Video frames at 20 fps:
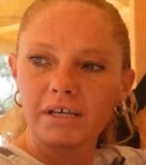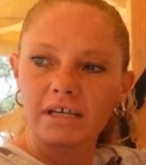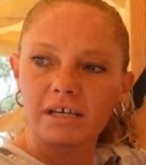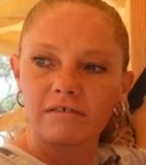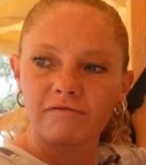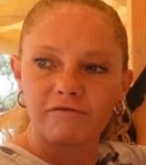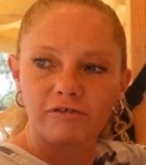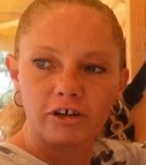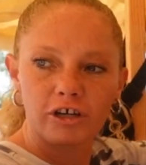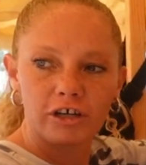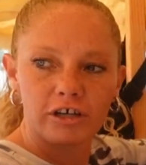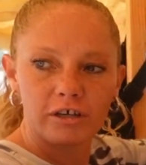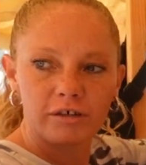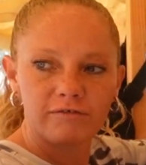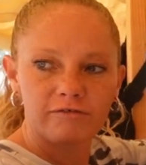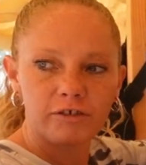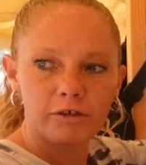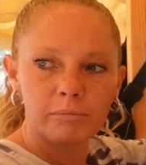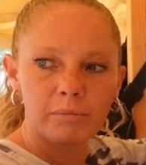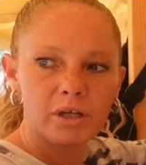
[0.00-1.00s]
give for
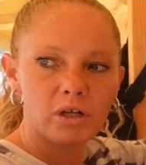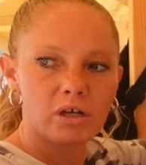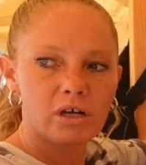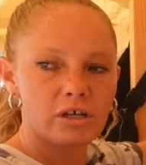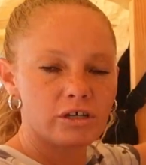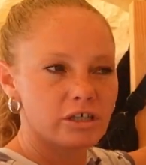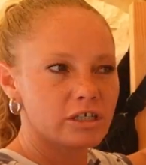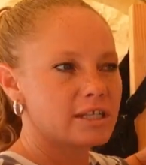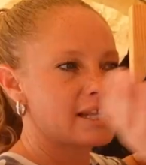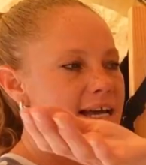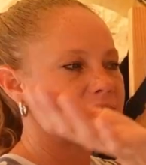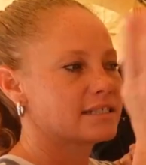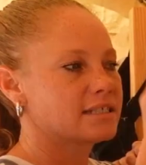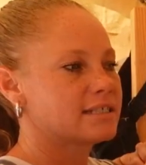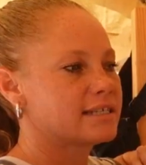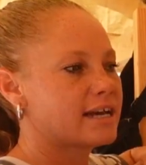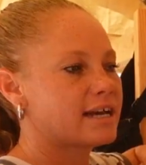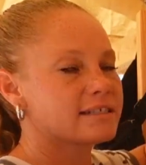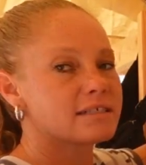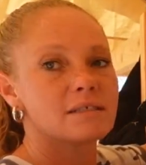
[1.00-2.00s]
milk on her last
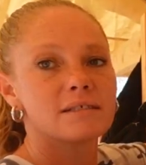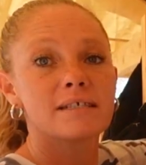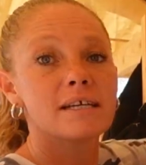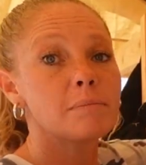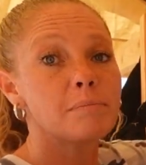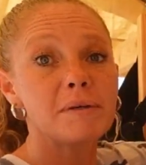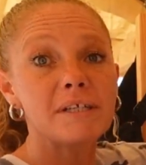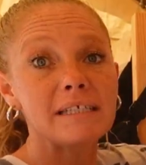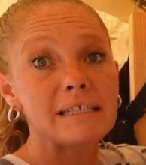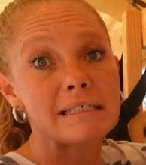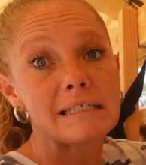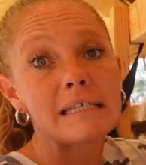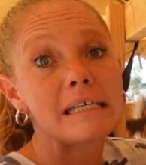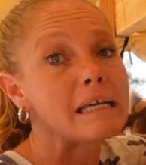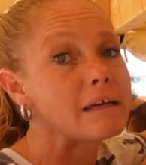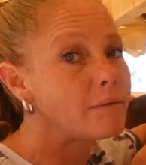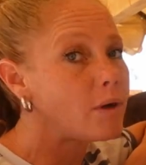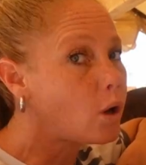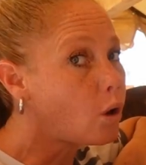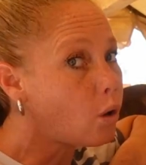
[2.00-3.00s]
test? Tippy doesn't
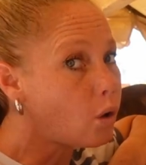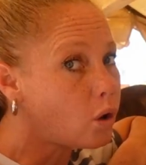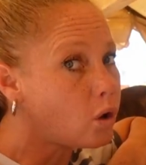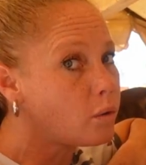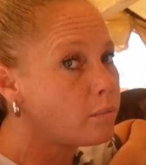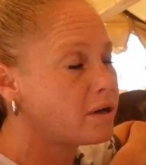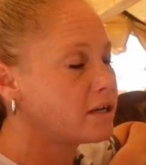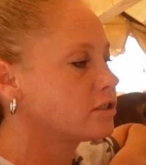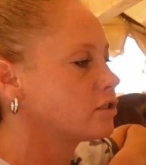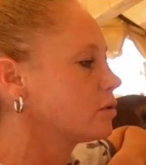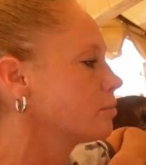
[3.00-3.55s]
give a whole bunch